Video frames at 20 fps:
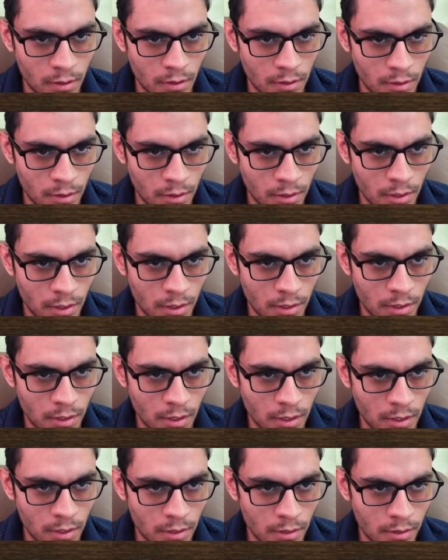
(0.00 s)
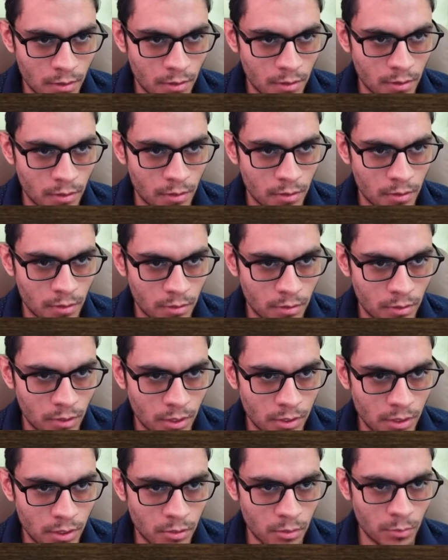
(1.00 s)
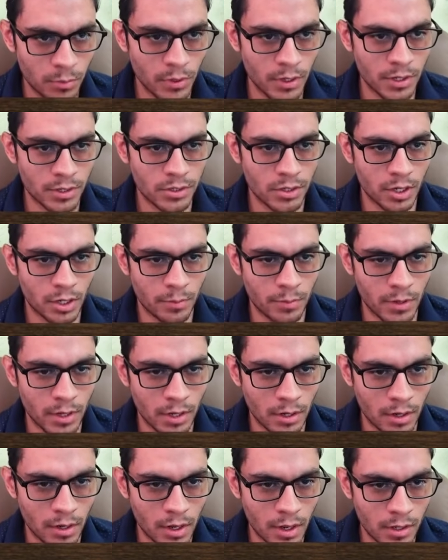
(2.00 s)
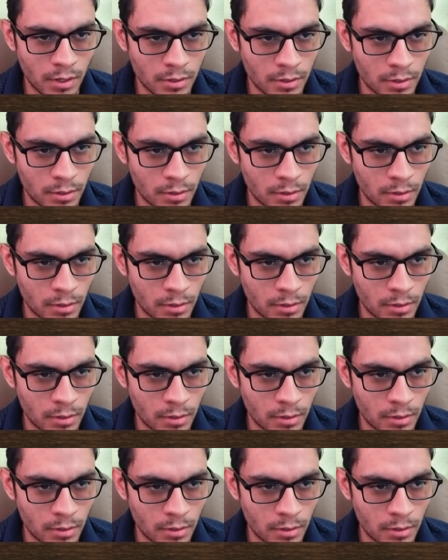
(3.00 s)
and then threaten to play checkmate next.